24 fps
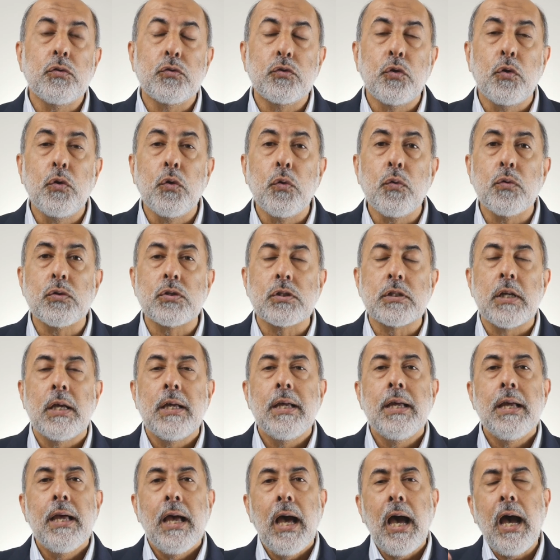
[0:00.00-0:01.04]
to lose,
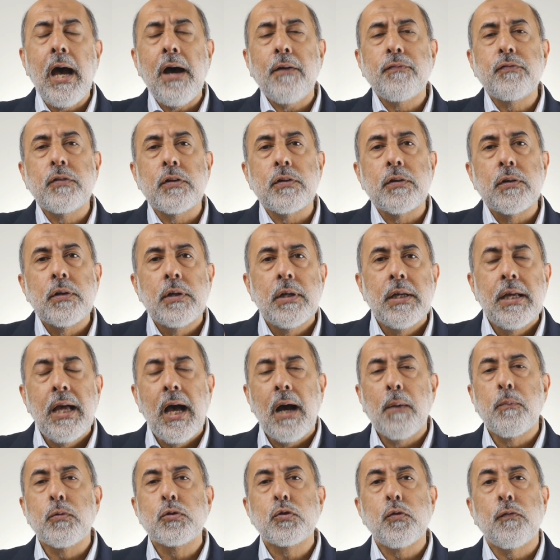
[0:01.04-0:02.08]
after
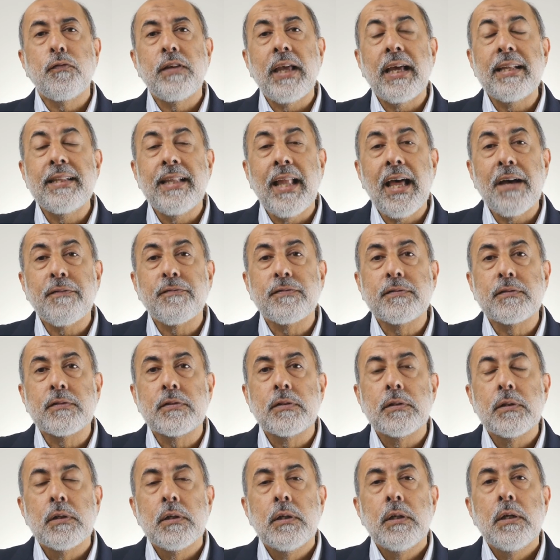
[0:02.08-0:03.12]
Abu Sufyan left,
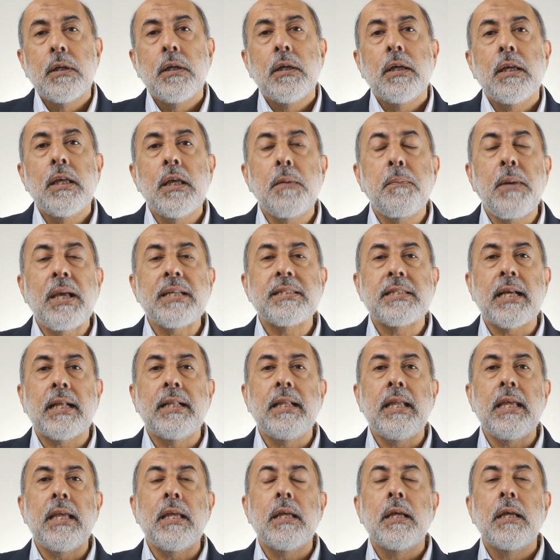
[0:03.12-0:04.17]
he
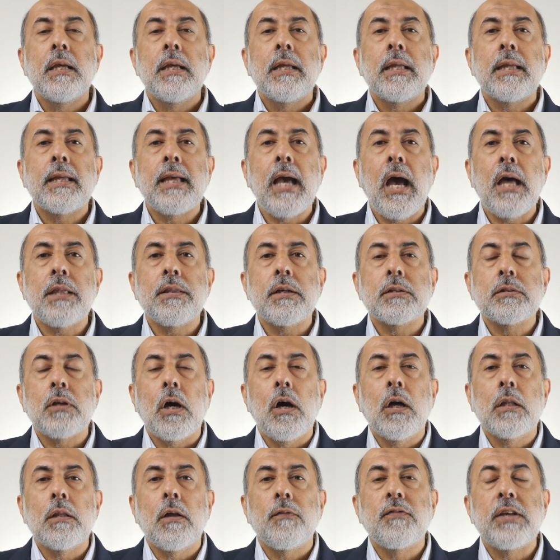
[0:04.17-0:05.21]
basically gathered
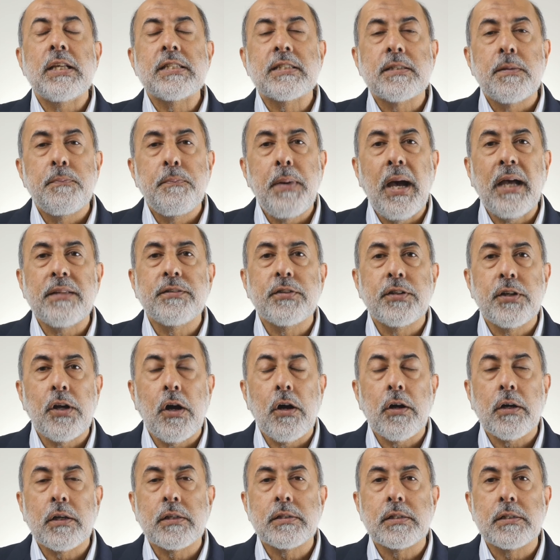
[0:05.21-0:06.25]
all of his
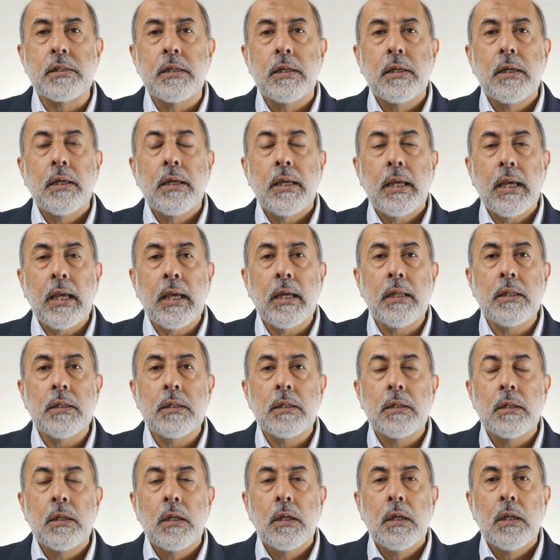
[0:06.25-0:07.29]
patriarchs in
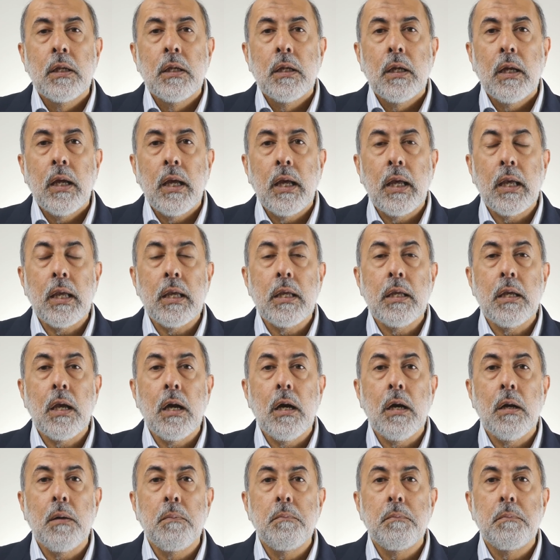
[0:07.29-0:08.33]

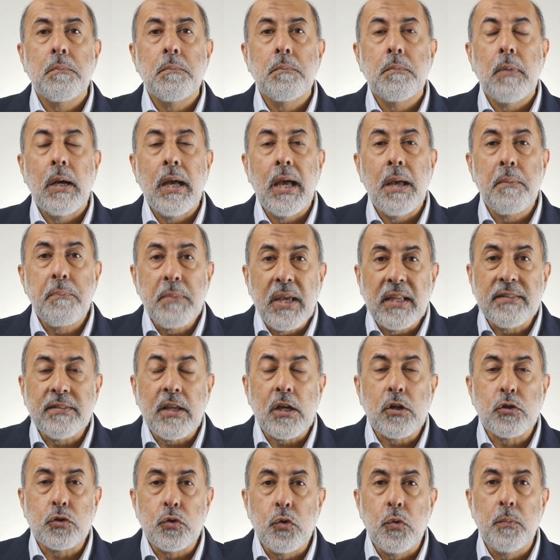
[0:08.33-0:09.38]
a meeting
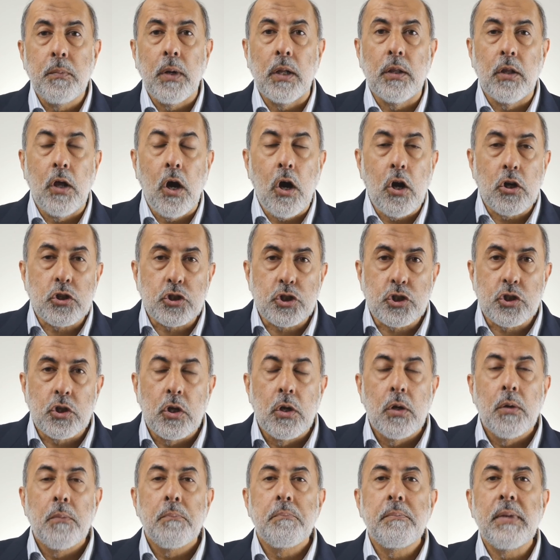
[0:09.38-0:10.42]
room, a large
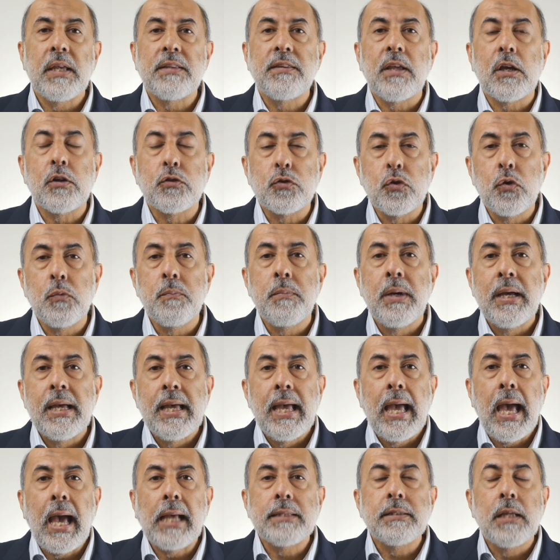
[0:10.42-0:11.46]
meeting room,
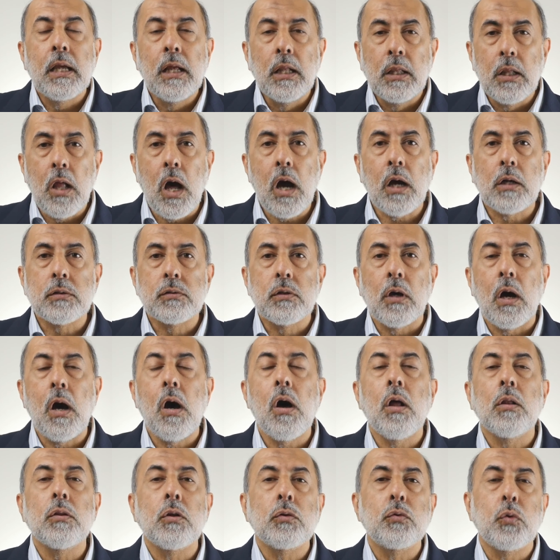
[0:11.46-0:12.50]
and he locked
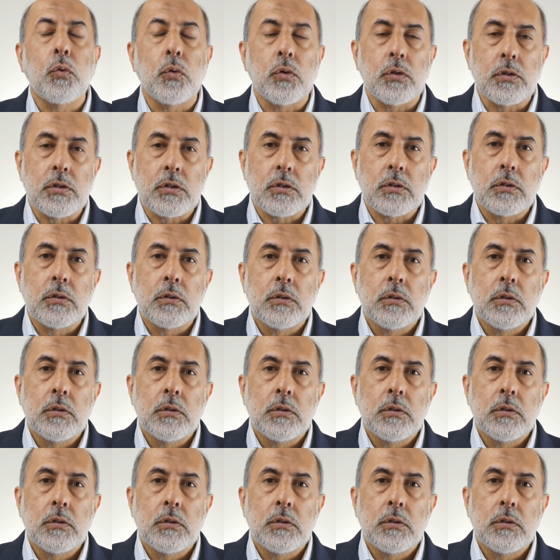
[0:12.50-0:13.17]
all the doors.